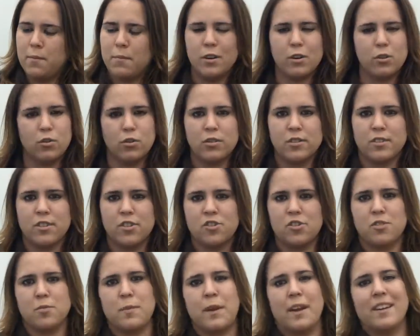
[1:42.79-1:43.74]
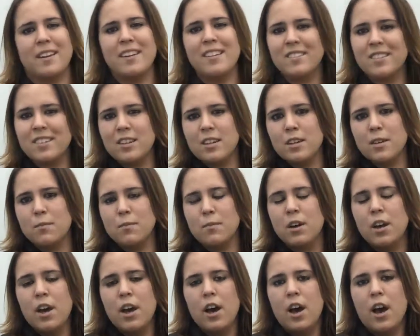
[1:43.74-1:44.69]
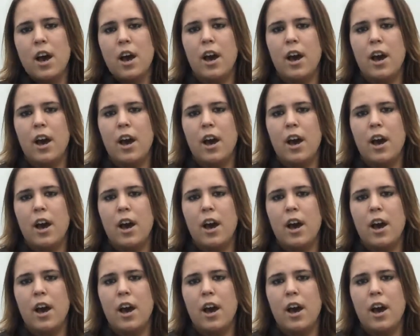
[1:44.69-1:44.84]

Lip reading: minerals such as magnesium,